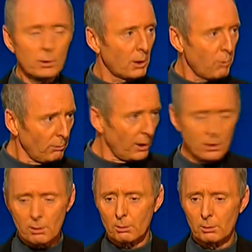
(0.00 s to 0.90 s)
they won't let
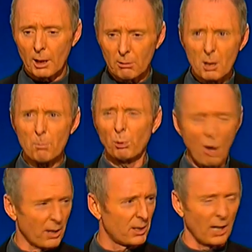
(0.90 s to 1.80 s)
you go to the
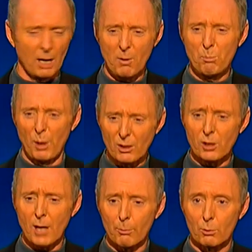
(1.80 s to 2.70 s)
prize day for
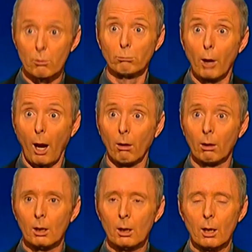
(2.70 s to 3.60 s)
pinching apples. And there
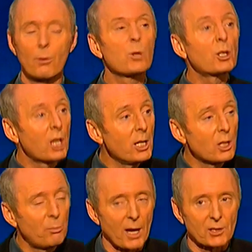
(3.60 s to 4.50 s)
was a
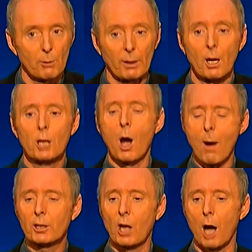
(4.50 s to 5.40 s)
teacher passing. He went, go
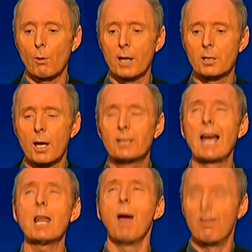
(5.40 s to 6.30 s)
on, Cartwright,
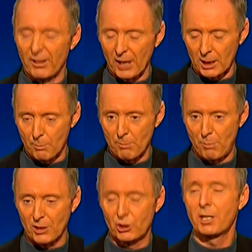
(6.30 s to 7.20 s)
tell him everything you've been
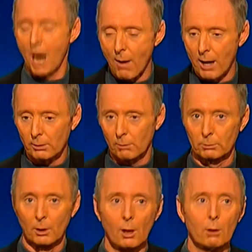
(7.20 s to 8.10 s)
pinching. Go on. He
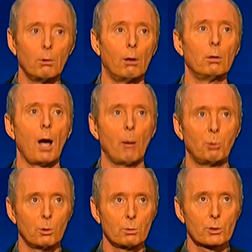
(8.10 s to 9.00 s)
went, well,
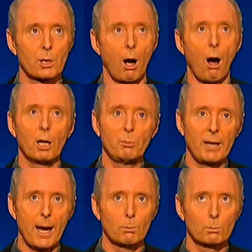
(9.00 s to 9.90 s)
apples,
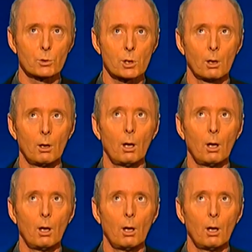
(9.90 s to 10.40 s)
IBMs.